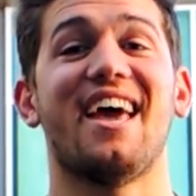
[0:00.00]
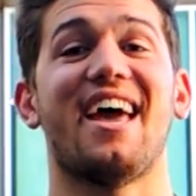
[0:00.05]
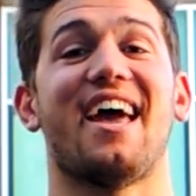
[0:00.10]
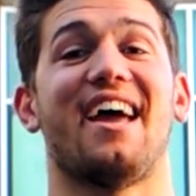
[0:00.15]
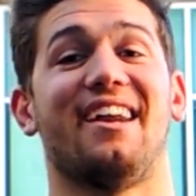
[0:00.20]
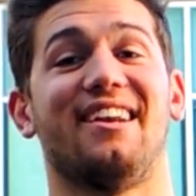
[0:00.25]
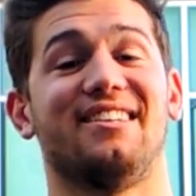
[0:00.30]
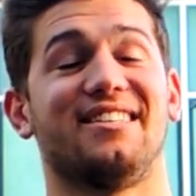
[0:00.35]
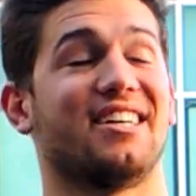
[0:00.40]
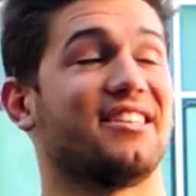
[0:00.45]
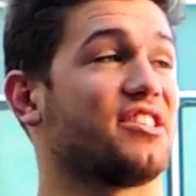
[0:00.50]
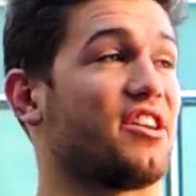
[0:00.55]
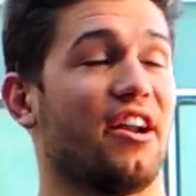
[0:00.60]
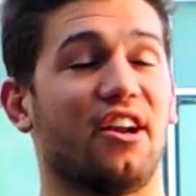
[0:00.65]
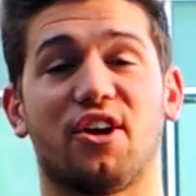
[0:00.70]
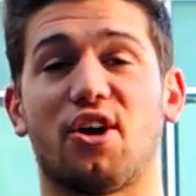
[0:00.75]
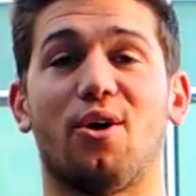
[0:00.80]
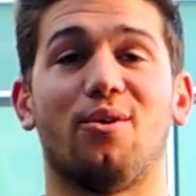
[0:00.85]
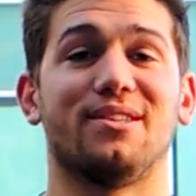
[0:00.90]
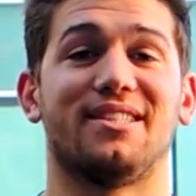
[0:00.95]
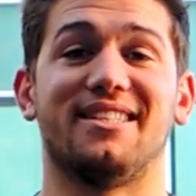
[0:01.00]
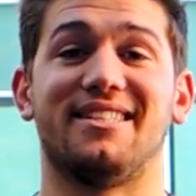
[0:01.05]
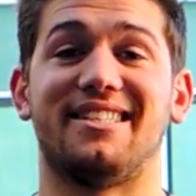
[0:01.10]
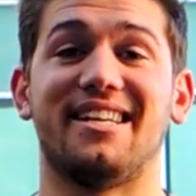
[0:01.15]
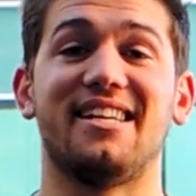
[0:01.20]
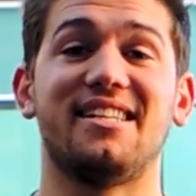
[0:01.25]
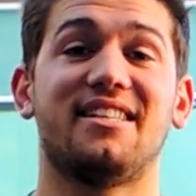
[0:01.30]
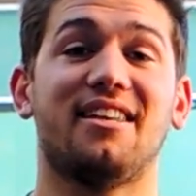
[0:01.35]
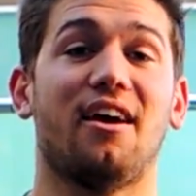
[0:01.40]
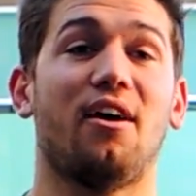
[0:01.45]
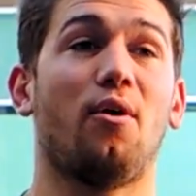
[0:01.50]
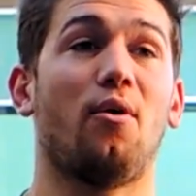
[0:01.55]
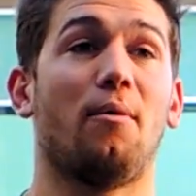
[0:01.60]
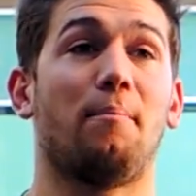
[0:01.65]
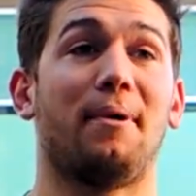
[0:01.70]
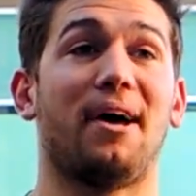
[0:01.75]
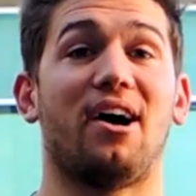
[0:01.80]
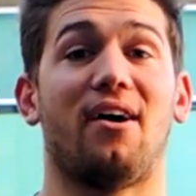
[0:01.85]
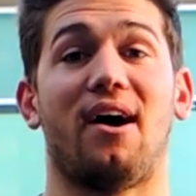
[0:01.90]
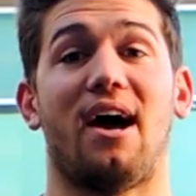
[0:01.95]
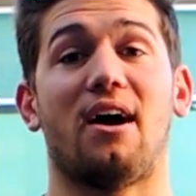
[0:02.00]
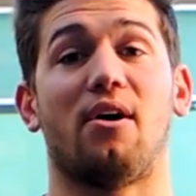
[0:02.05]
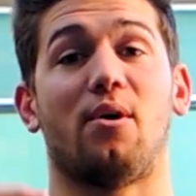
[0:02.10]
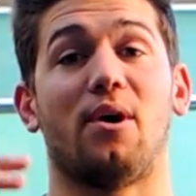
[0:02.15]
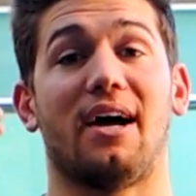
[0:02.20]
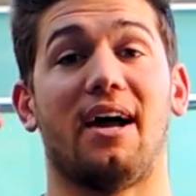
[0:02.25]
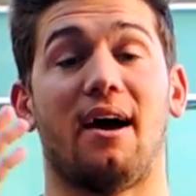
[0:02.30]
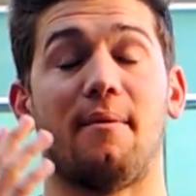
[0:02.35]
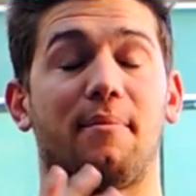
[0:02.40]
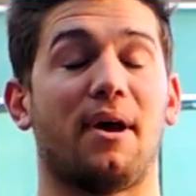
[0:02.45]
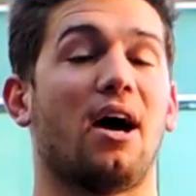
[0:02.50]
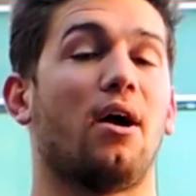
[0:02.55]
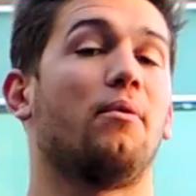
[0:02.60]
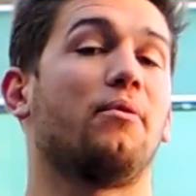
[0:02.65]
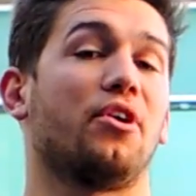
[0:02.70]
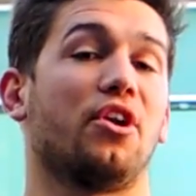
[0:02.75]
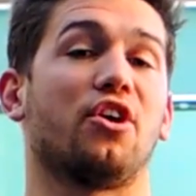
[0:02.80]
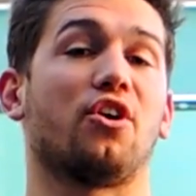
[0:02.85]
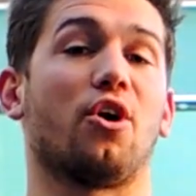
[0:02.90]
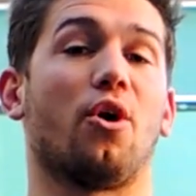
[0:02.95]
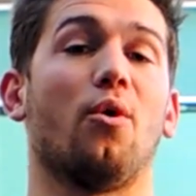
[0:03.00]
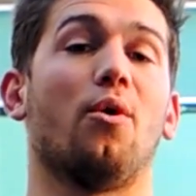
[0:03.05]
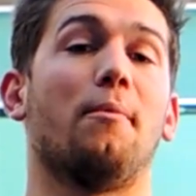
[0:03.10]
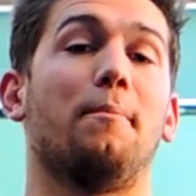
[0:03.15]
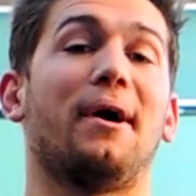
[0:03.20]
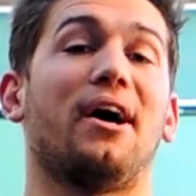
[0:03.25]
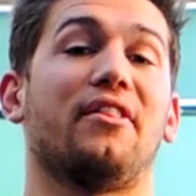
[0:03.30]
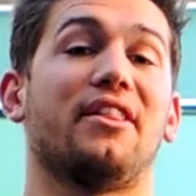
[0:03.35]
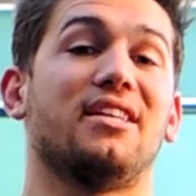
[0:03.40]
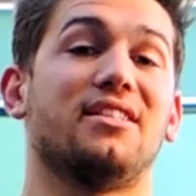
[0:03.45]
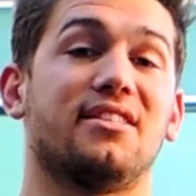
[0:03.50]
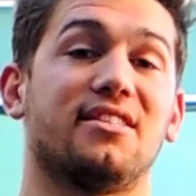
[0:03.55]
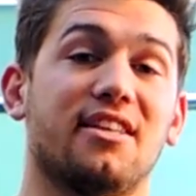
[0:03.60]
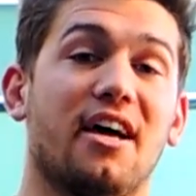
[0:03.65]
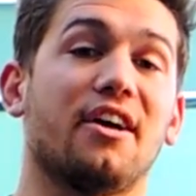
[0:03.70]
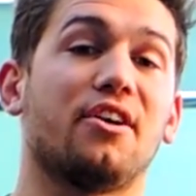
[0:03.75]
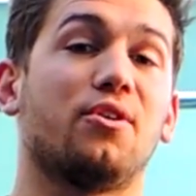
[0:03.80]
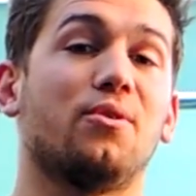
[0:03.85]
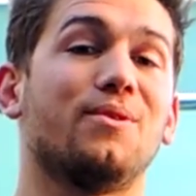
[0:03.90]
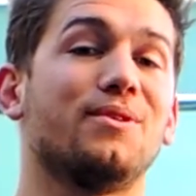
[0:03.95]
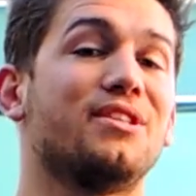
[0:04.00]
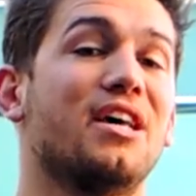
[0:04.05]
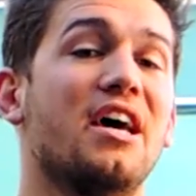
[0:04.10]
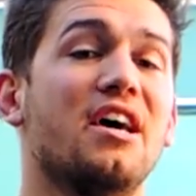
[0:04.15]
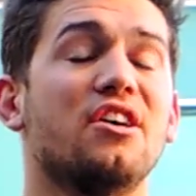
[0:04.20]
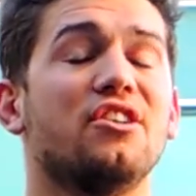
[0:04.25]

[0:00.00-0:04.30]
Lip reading: and it does kind of go into detail about how I'm going to go about these cycles,